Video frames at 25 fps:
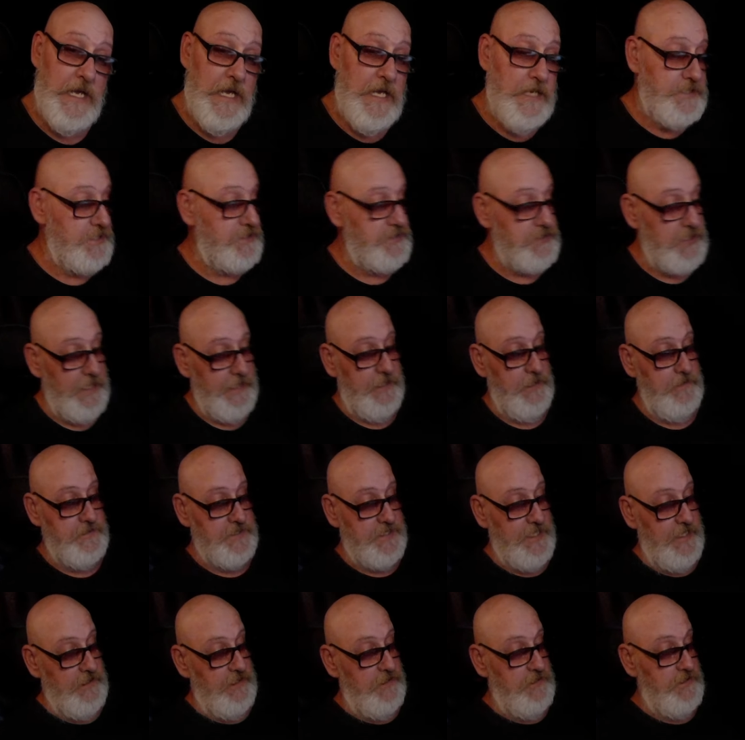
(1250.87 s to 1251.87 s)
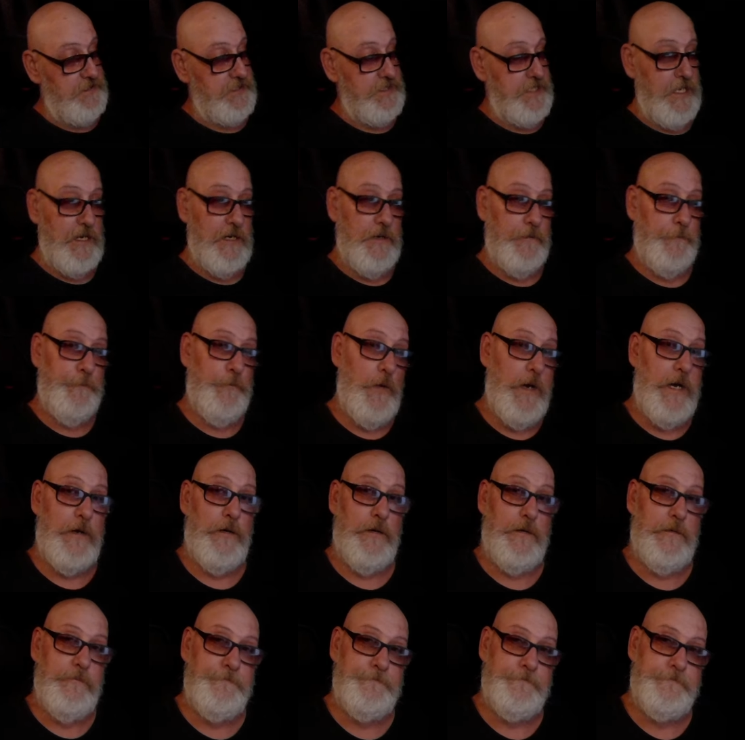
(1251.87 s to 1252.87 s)
Just like you said yourself,
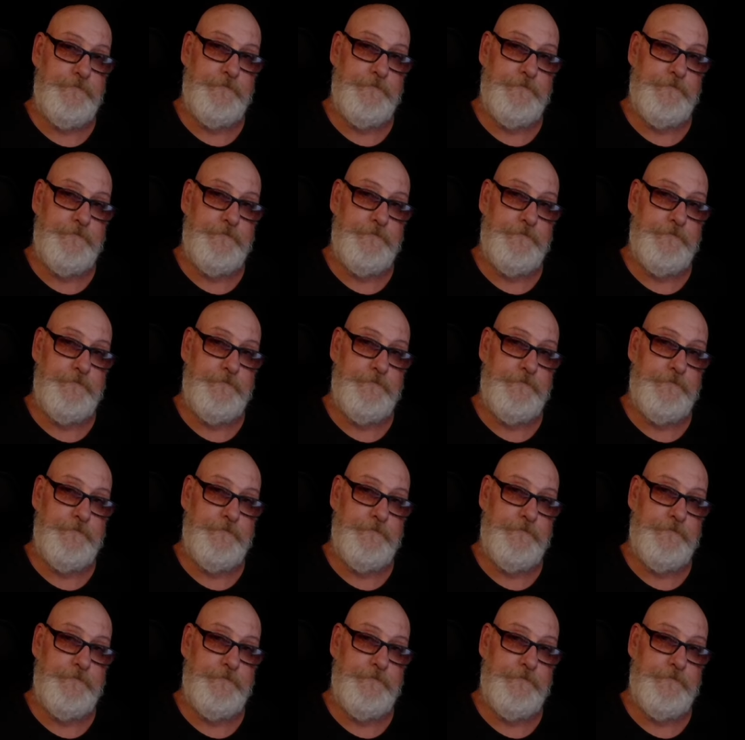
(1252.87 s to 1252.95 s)
well,